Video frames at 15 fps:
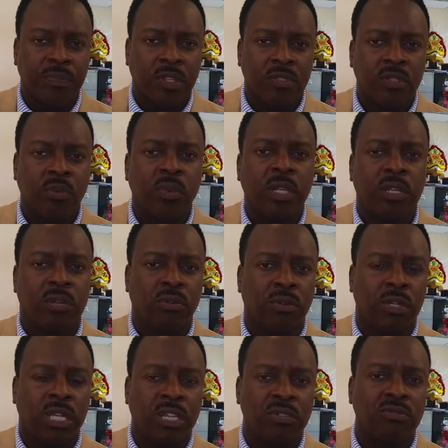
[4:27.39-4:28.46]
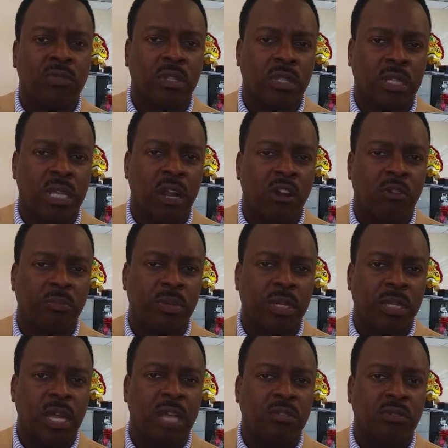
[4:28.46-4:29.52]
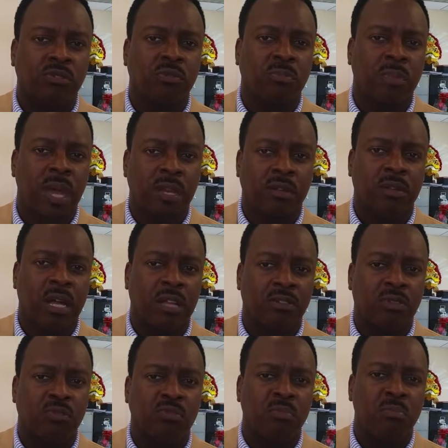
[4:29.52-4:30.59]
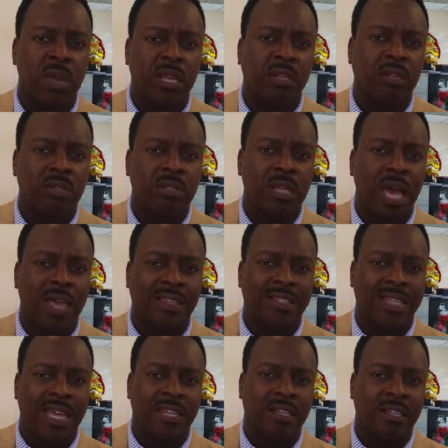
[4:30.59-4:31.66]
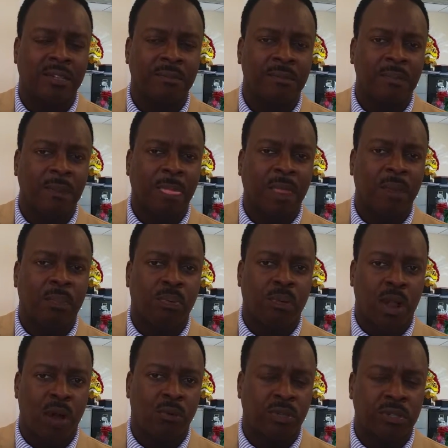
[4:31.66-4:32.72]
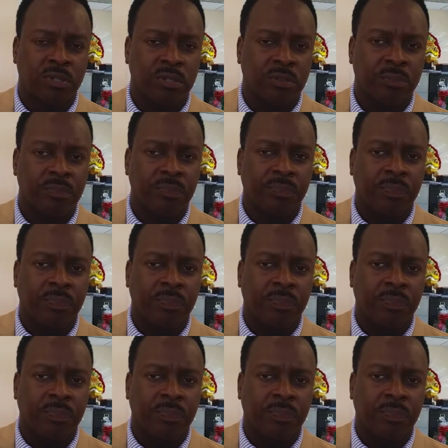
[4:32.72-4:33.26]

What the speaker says: So we know the history of the Caribbean has a tremendous athletic prowess.